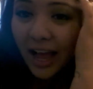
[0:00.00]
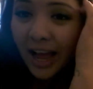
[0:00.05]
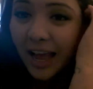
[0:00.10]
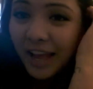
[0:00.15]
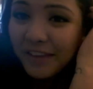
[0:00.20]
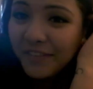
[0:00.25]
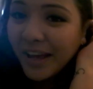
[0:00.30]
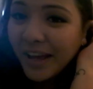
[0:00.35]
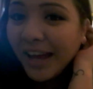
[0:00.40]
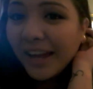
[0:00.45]

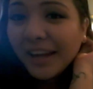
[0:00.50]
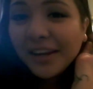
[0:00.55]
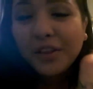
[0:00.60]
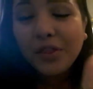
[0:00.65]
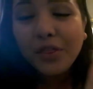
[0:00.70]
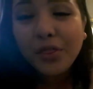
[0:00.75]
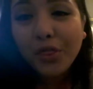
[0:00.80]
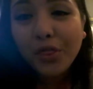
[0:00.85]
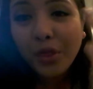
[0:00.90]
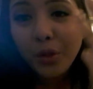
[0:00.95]
I've had
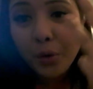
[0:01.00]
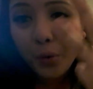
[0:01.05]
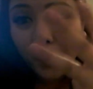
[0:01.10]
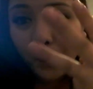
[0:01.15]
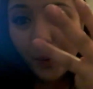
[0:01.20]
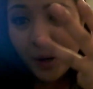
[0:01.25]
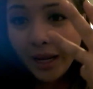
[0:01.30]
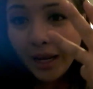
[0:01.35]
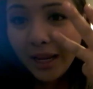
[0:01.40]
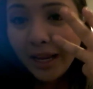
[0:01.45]

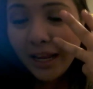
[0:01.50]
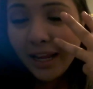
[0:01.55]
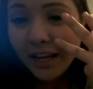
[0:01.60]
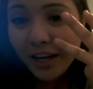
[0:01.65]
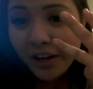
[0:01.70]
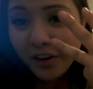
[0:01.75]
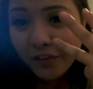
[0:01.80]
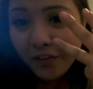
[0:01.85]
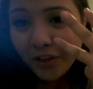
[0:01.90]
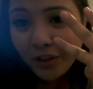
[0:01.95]
three
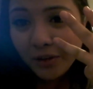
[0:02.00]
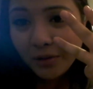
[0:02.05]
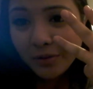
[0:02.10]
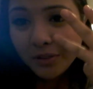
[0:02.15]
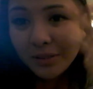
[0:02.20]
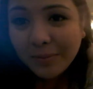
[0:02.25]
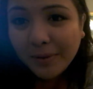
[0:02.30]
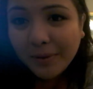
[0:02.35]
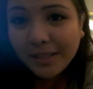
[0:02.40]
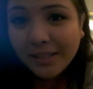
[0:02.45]

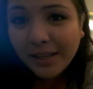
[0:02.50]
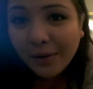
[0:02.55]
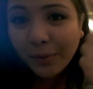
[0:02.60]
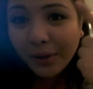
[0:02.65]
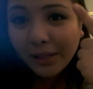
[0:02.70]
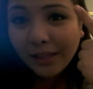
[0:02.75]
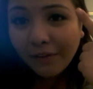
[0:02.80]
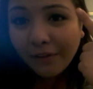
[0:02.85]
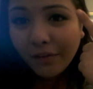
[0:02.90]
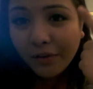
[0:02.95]
interviews because I
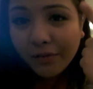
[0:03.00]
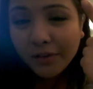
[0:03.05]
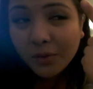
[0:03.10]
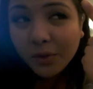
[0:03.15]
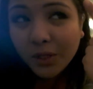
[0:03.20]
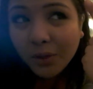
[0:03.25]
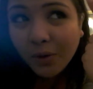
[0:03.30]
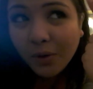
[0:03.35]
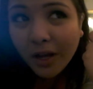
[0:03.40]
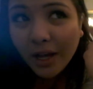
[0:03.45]
worked at Forever
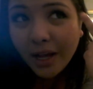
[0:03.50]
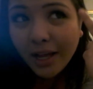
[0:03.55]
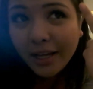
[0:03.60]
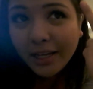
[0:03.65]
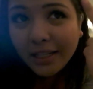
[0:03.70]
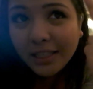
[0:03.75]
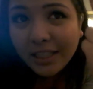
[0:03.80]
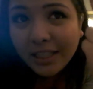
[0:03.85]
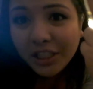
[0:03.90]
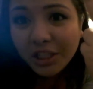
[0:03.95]

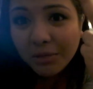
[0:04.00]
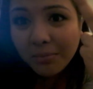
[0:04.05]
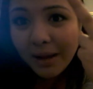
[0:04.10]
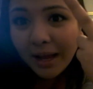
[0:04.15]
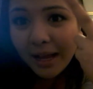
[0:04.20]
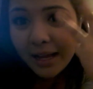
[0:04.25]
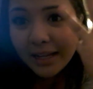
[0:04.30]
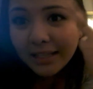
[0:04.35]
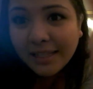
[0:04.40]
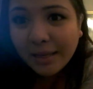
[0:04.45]
21, TJ
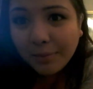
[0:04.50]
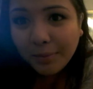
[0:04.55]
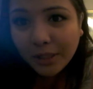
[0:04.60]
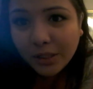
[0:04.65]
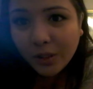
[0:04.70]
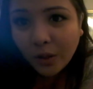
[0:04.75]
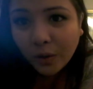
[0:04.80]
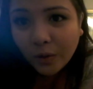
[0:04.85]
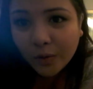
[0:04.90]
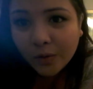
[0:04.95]
Maxx, and
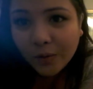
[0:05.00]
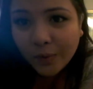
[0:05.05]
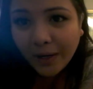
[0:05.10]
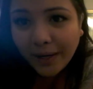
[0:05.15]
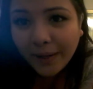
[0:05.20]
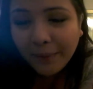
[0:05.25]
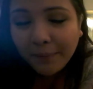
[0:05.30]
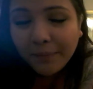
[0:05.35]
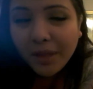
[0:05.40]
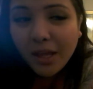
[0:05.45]
McDonald's,
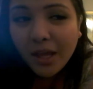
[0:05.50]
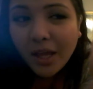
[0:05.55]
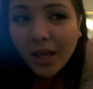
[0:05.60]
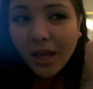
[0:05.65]
right?